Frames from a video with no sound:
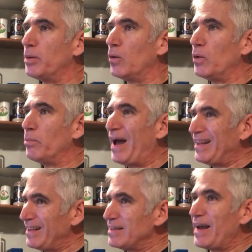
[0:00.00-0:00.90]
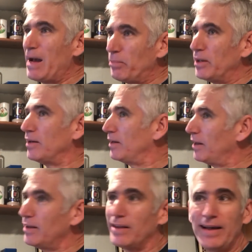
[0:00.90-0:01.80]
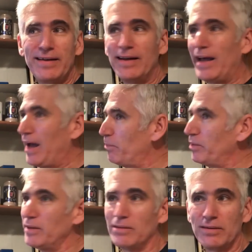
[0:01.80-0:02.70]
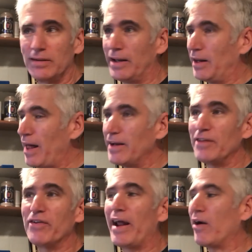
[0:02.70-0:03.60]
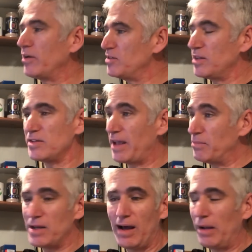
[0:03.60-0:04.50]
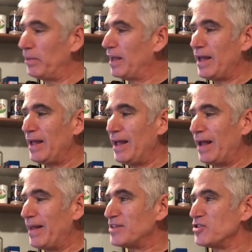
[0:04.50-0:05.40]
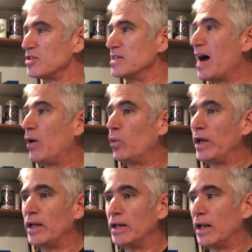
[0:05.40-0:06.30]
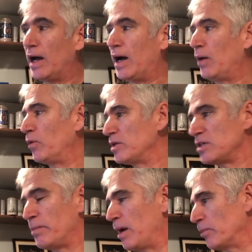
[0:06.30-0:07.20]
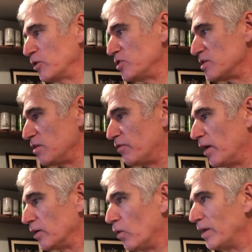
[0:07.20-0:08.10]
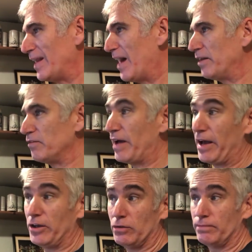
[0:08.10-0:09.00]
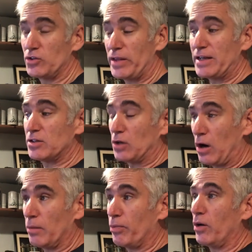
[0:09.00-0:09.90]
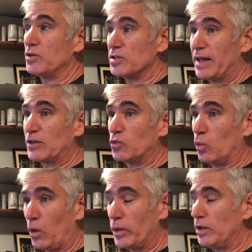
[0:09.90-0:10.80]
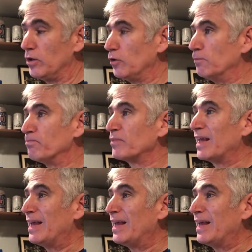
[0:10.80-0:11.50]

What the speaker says: But when bad things happen, they tend to happen in a lot of different areas at the same time. And that's just not when I want to see my emergency fund going down in value. So that's our approach. That's what we do.